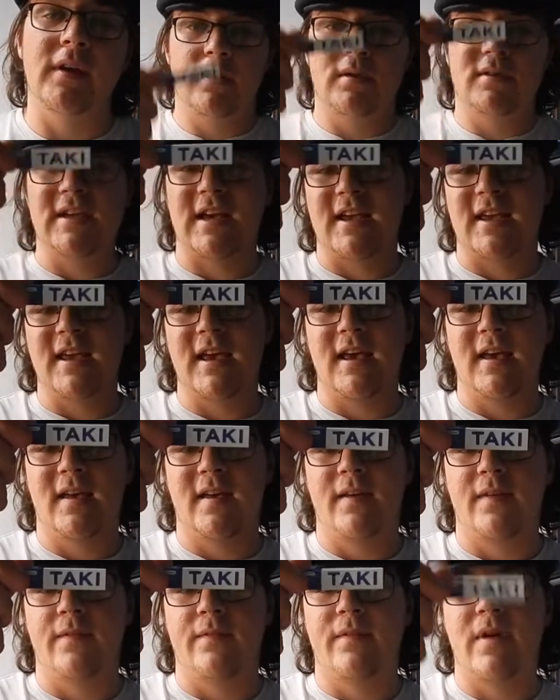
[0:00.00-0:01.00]
TAKI
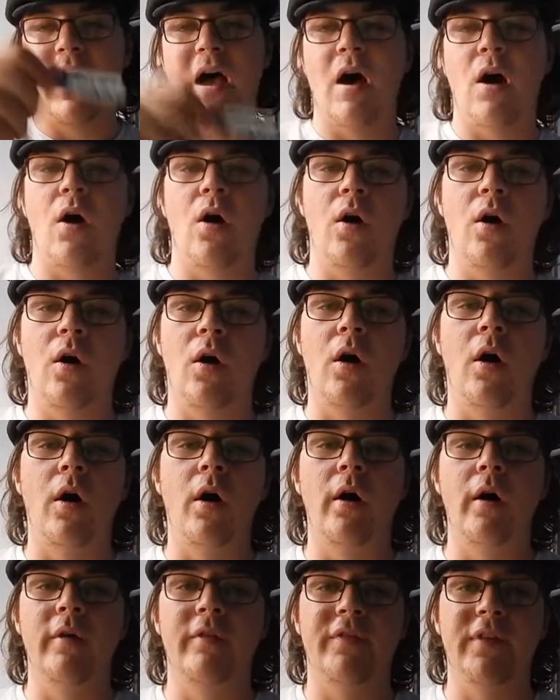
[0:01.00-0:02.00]
that
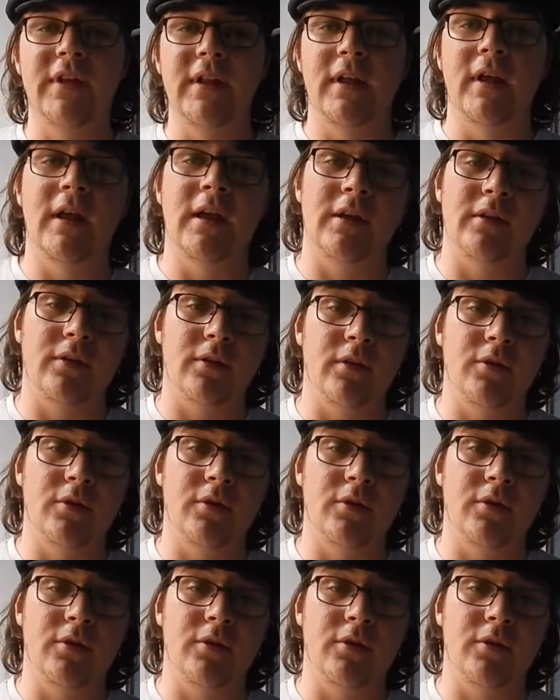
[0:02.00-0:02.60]
are affiliated,